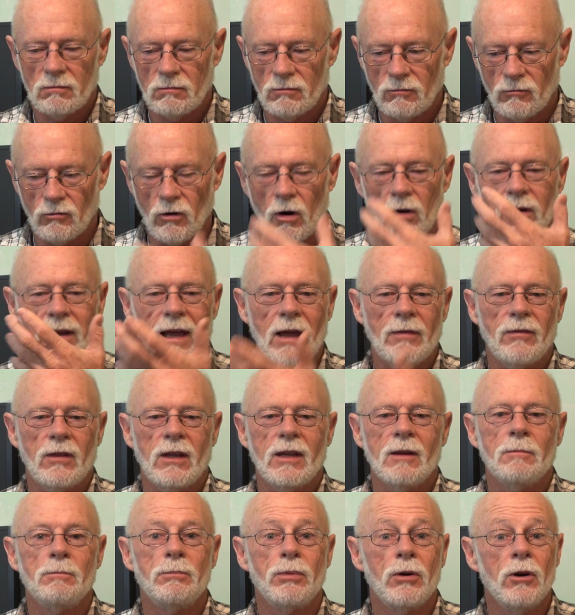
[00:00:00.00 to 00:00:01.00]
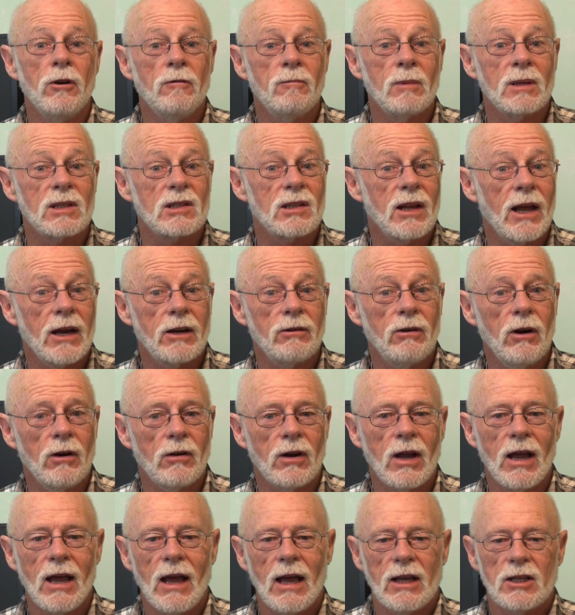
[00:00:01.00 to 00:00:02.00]
roll out the improvements later
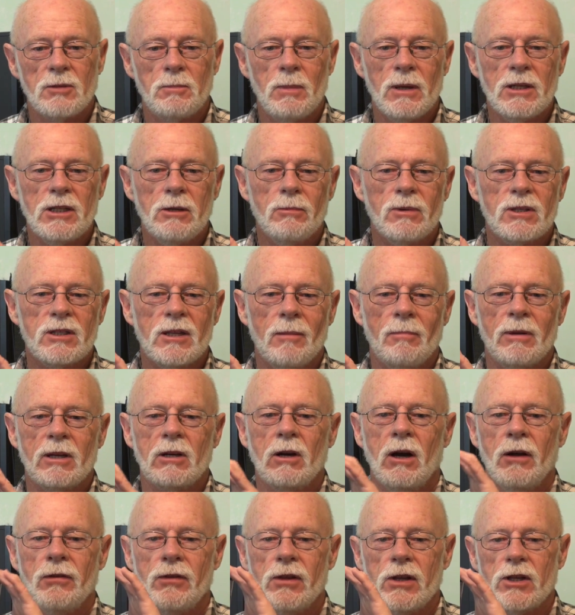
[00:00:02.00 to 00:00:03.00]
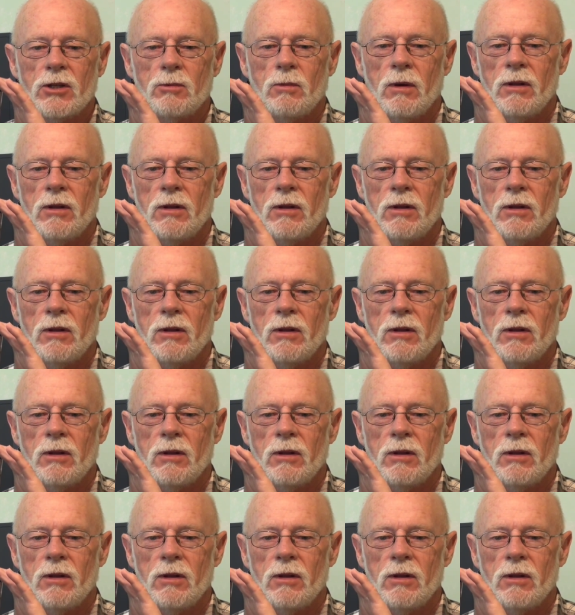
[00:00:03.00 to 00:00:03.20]
on, especially with something like this,